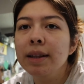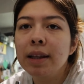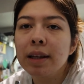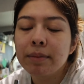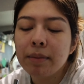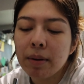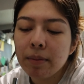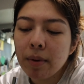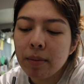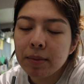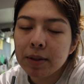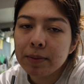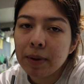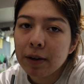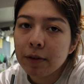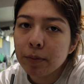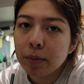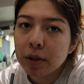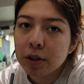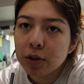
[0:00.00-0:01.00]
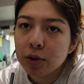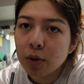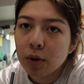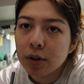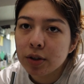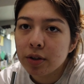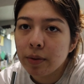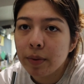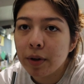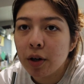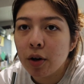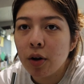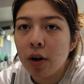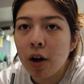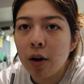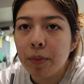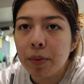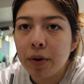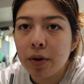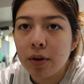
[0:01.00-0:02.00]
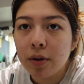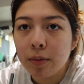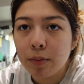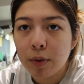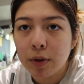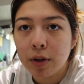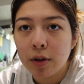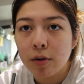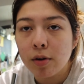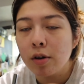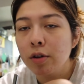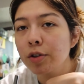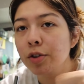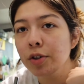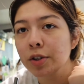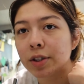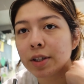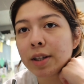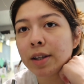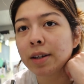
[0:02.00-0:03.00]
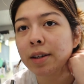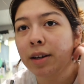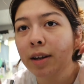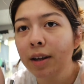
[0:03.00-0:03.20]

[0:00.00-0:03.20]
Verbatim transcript: think my mom is back from the store, so I'm gonna go help her bring the groceries in.